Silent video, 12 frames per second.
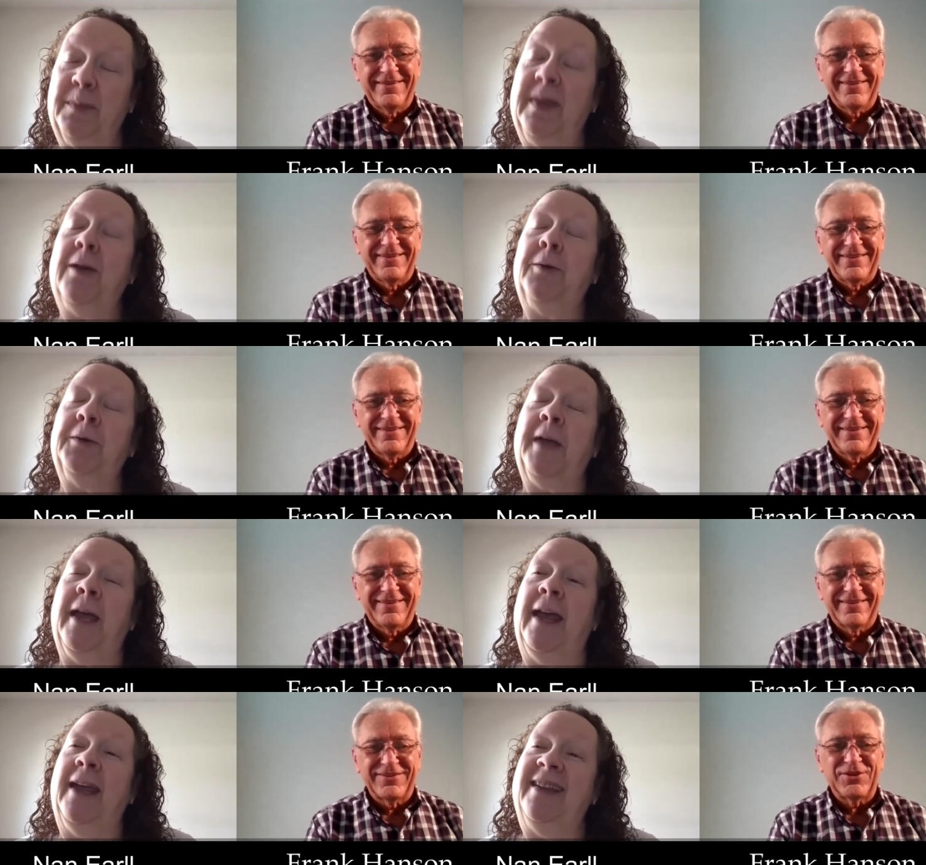
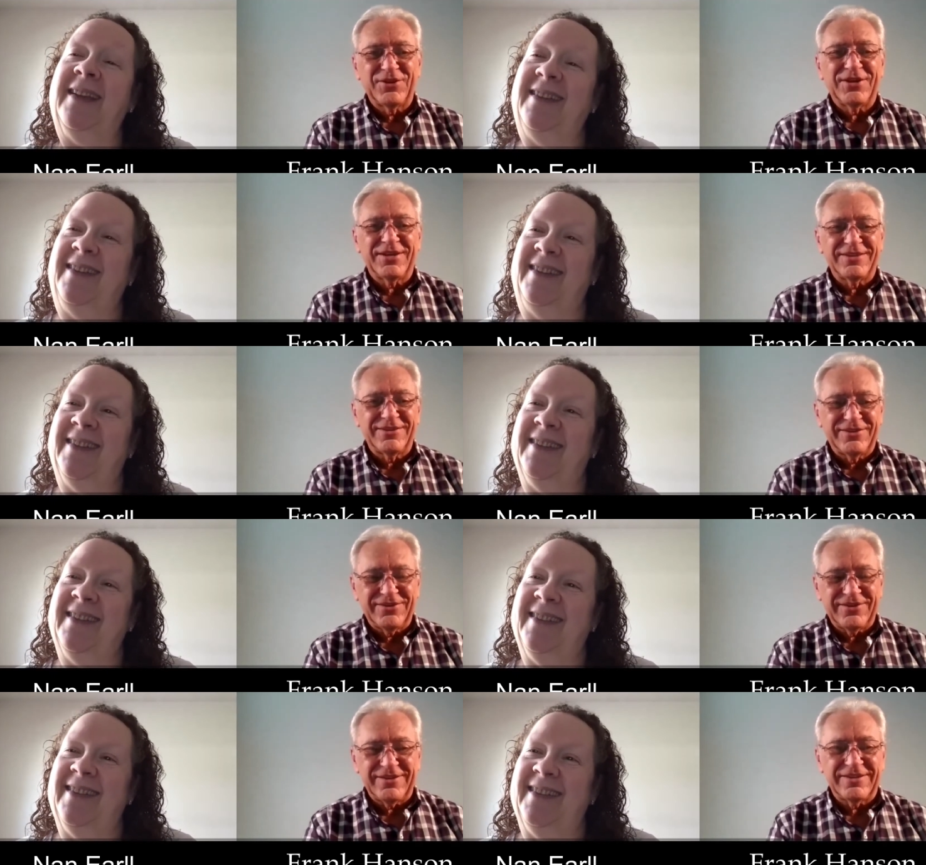Speaker 1: okay
Speaker 2: good
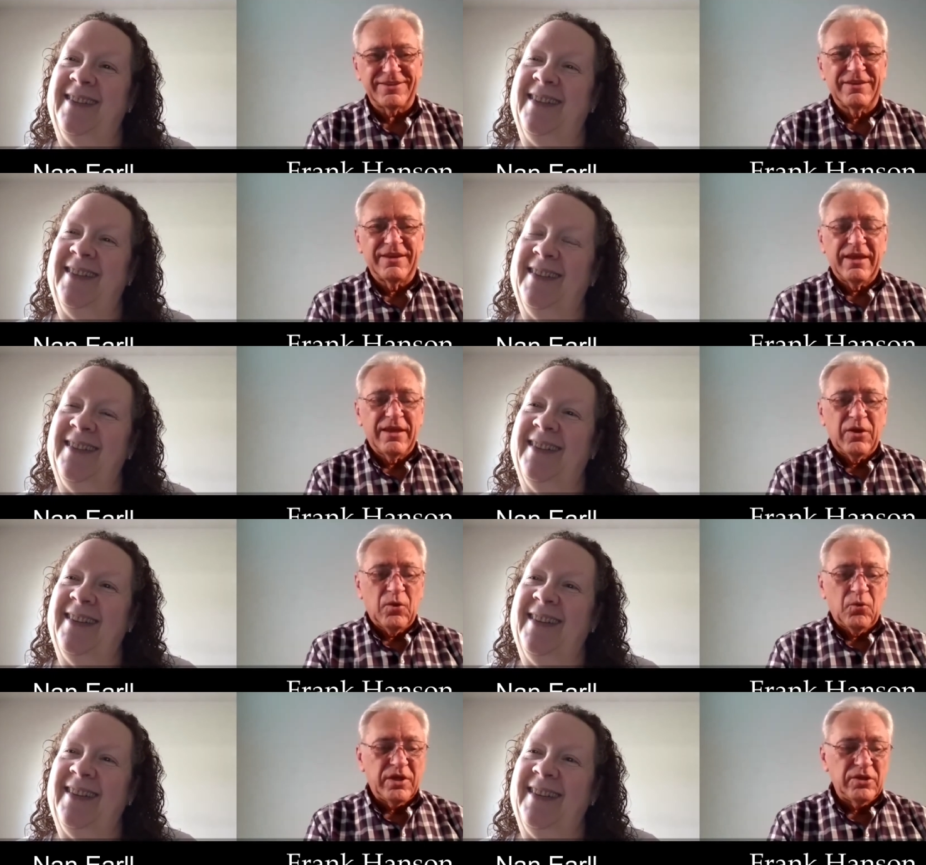good
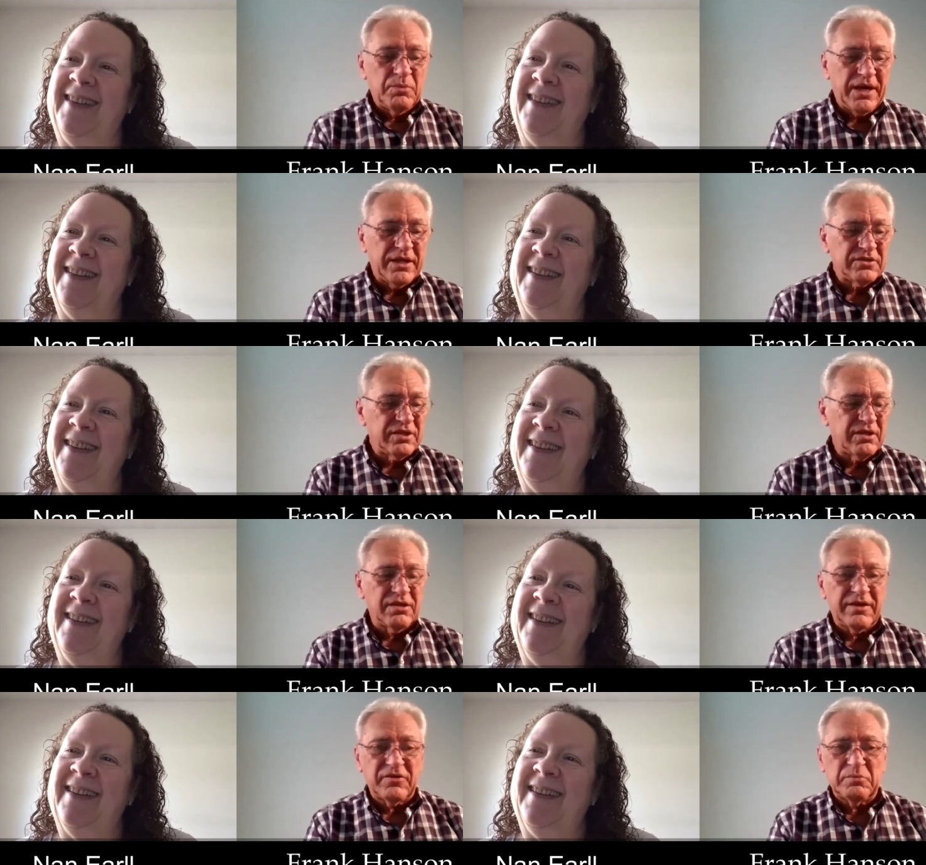well you might
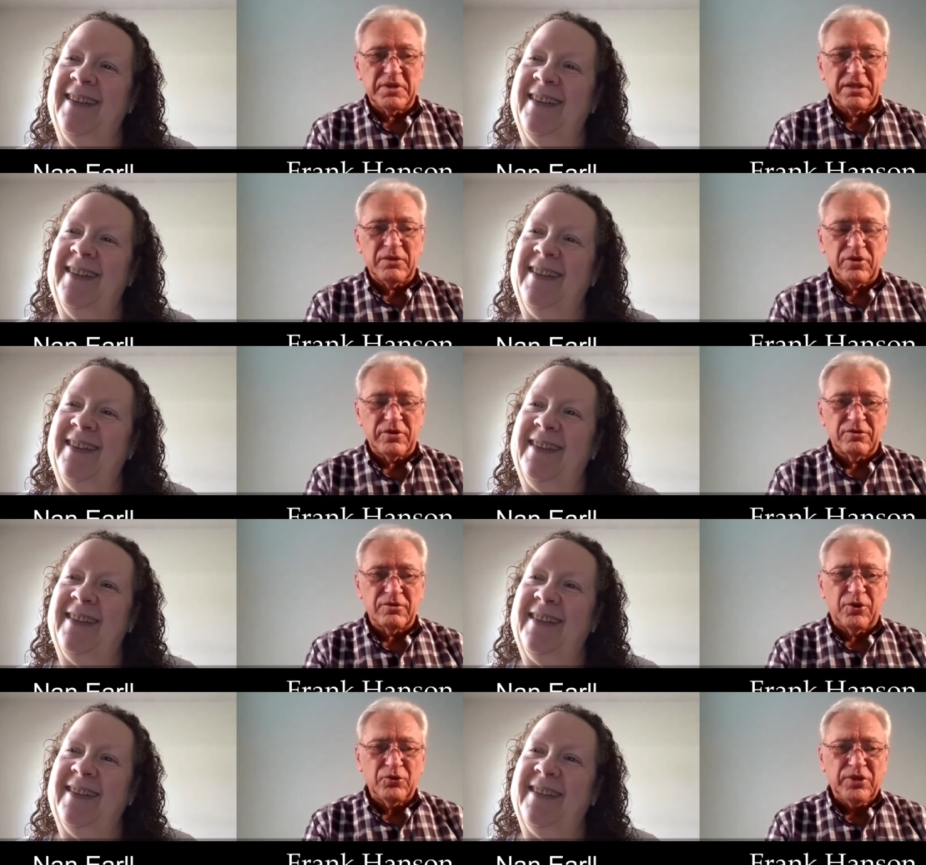tell everybody where
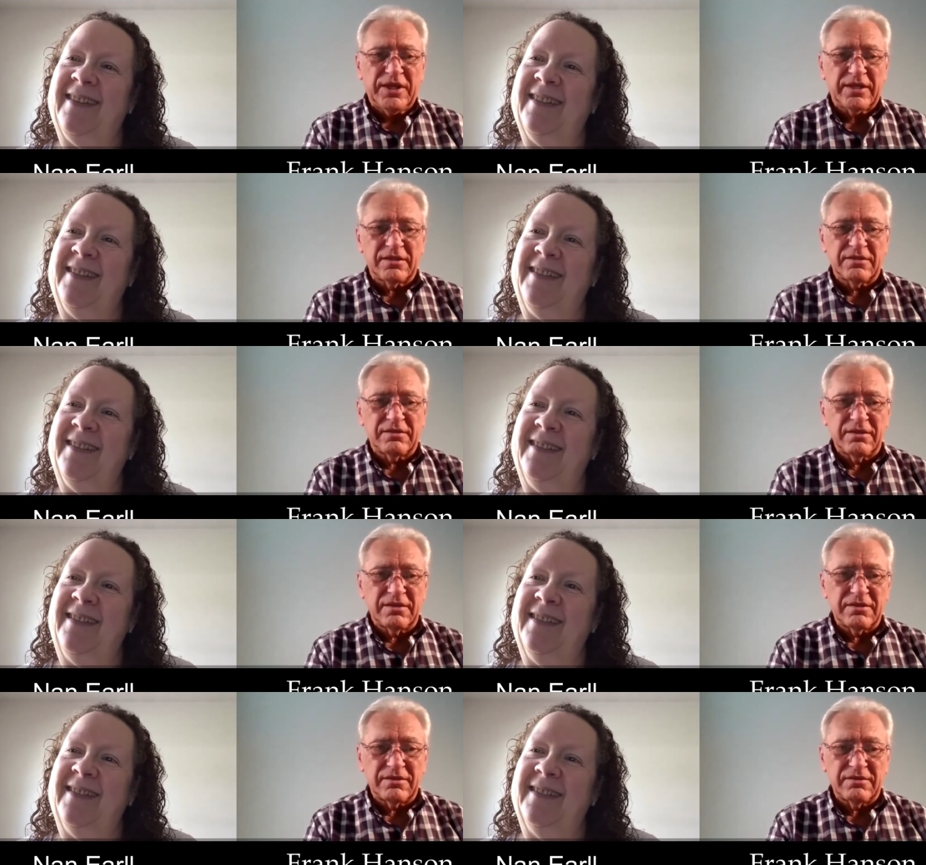you're located
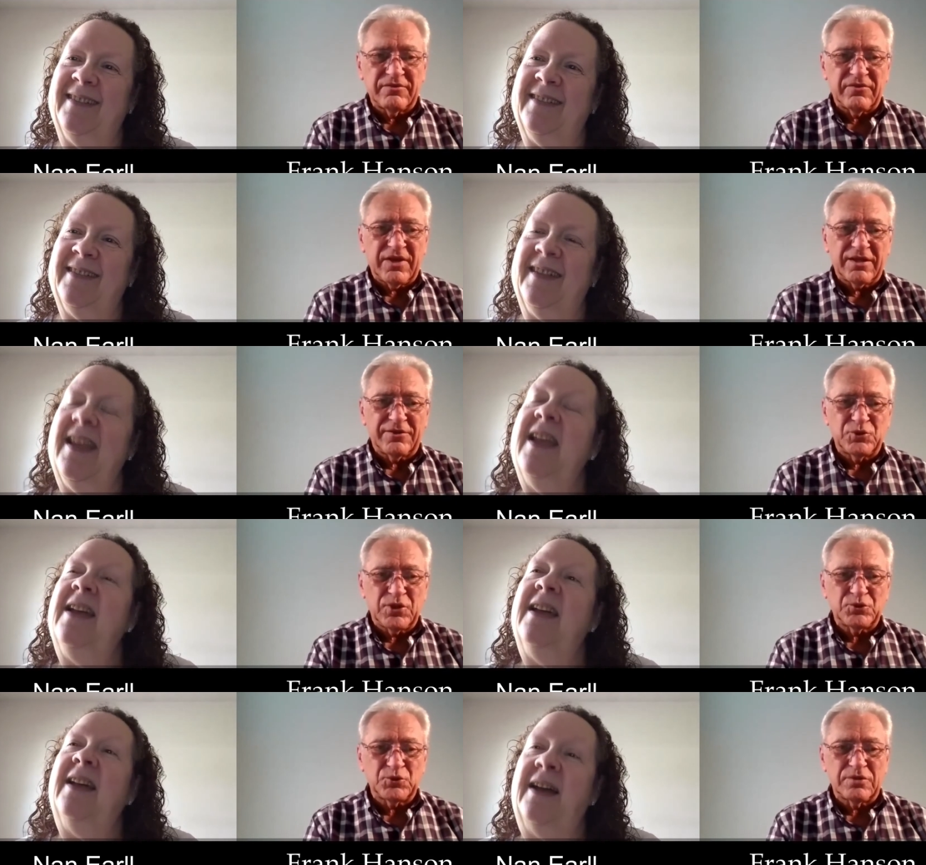in valley
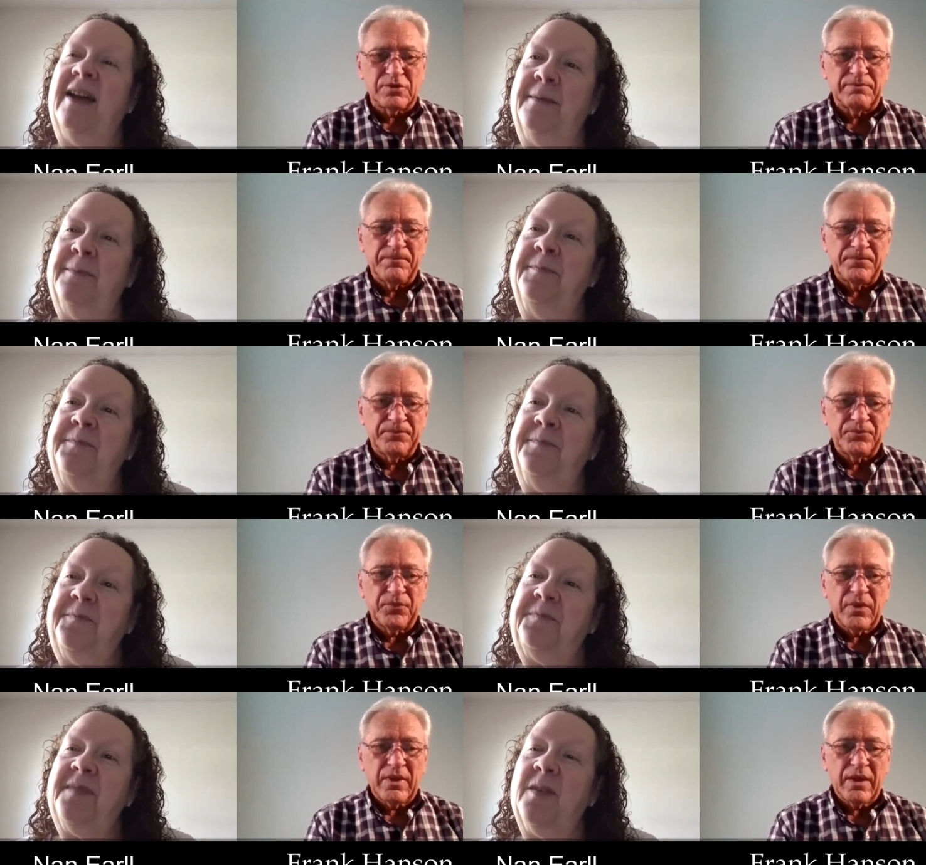junction
Speaker 1: um,
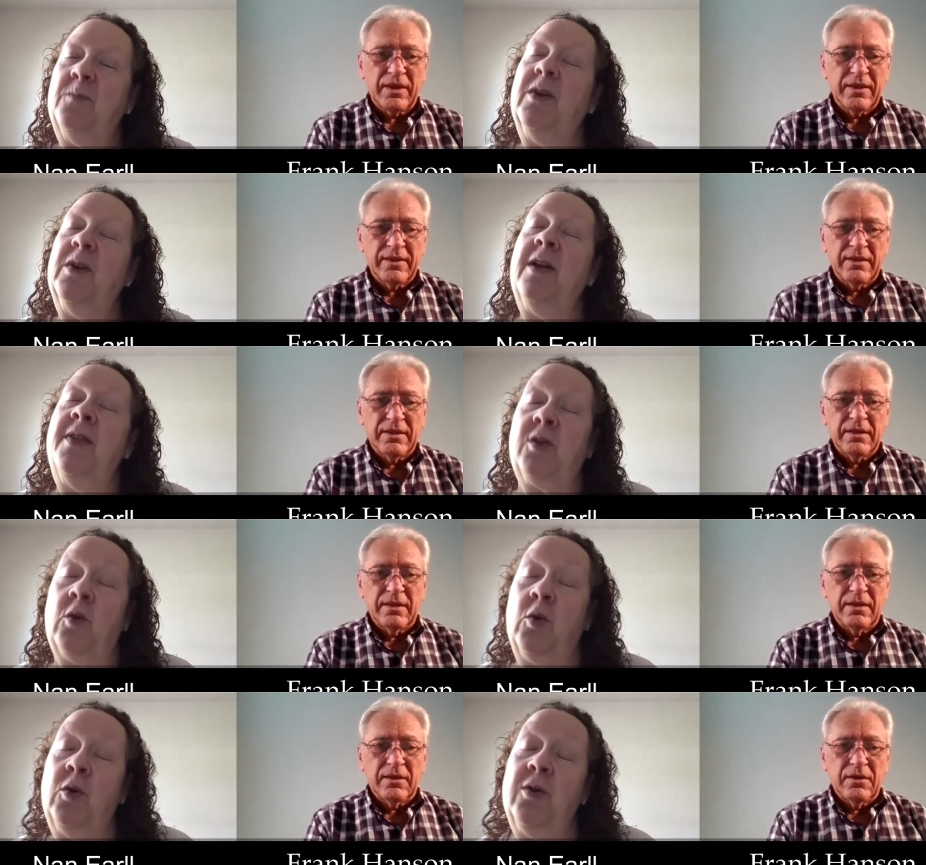we're on the
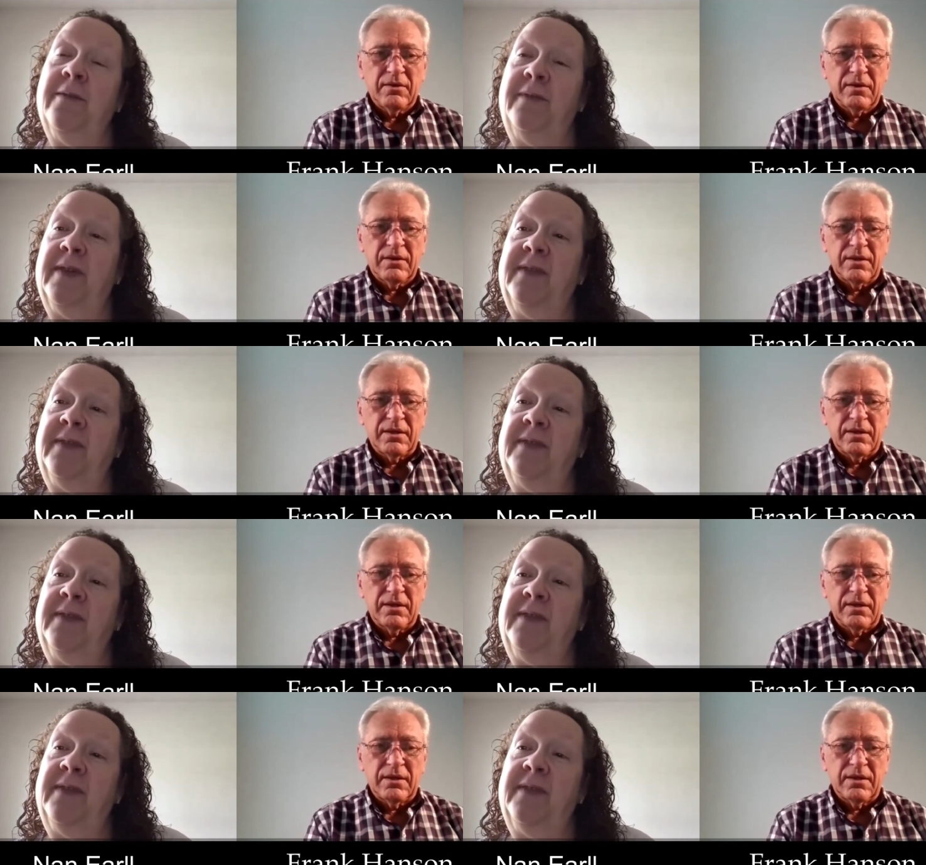corner of Fifth and